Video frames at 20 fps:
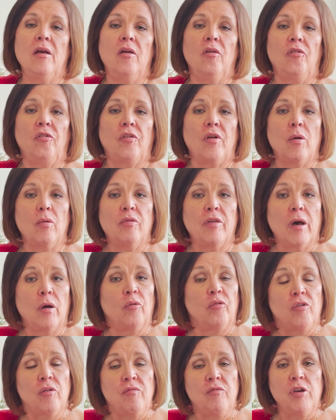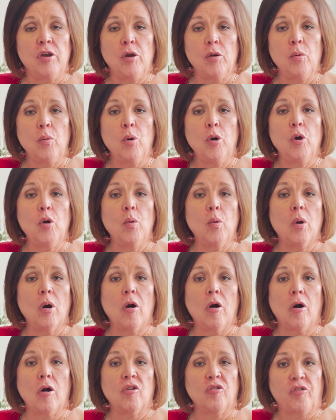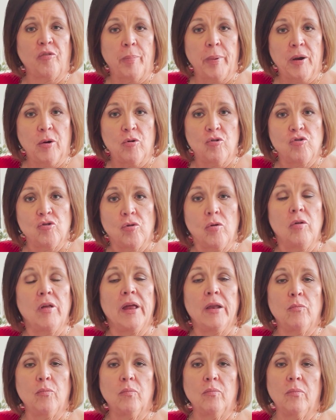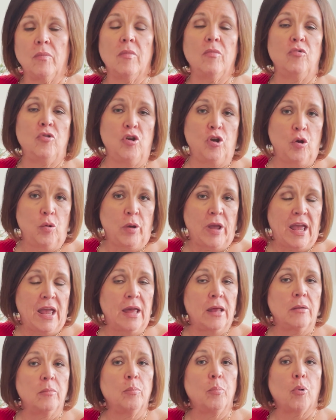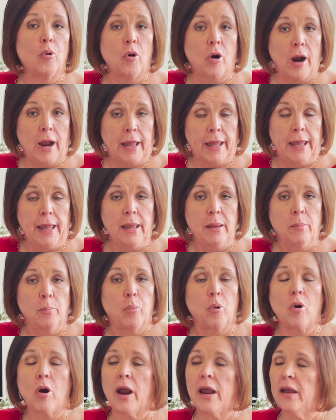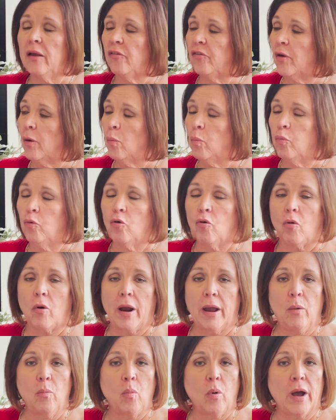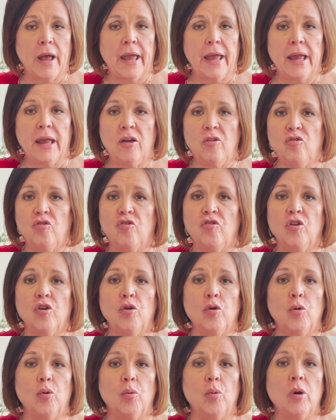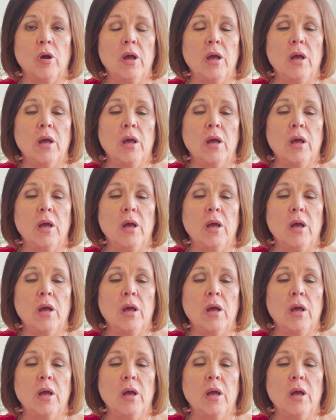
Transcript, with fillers: So, those of you who are spiritual and you can pray. Pray is a great way to